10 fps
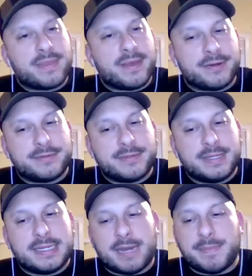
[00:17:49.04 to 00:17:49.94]
though?
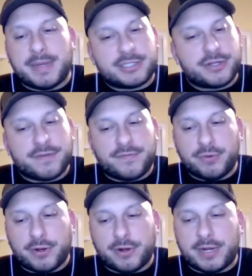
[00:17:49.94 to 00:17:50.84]
I'm not sure if you
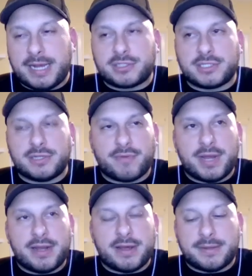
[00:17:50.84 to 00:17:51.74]
heard. I actually
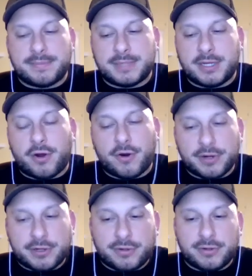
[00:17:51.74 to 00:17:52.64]
read an
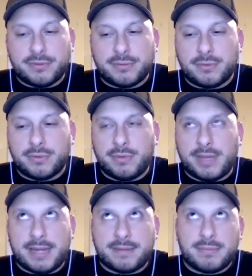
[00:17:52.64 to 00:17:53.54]
article
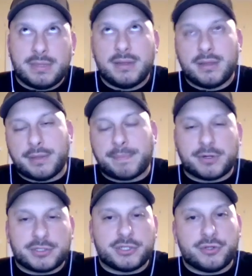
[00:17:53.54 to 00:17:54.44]
that the
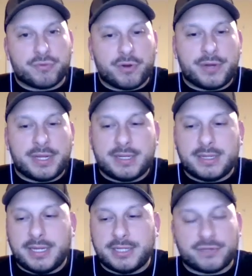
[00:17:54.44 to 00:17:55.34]
person who wrote it
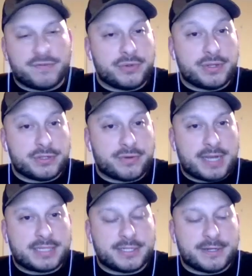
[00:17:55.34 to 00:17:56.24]
interviewed the
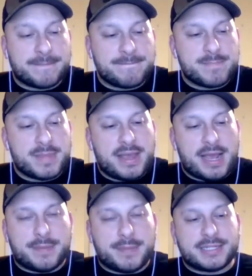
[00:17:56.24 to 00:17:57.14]
director,
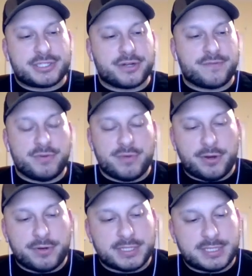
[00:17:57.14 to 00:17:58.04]
and I'm not sure if you
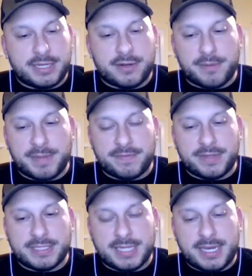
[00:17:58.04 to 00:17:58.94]
noticed in Army of the
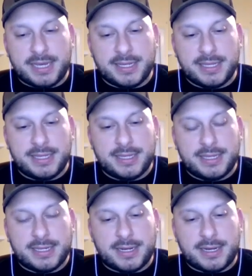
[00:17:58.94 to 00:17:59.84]
Dead
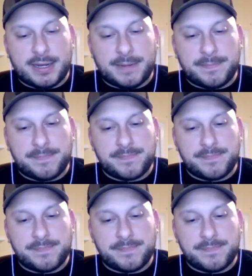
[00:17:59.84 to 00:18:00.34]
um,